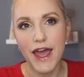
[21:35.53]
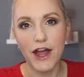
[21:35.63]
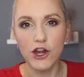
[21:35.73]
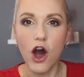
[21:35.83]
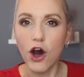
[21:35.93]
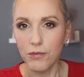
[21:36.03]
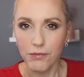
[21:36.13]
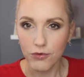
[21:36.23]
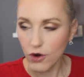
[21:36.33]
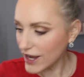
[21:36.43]
an
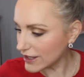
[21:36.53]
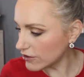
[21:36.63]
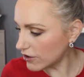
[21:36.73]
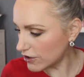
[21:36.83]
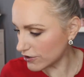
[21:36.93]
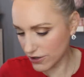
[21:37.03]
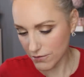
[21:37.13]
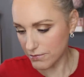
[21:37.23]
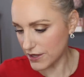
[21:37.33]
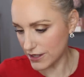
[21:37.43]
ombre look,
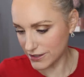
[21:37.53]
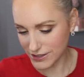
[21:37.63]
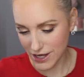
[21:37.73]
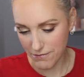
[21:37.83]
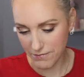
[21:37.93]
but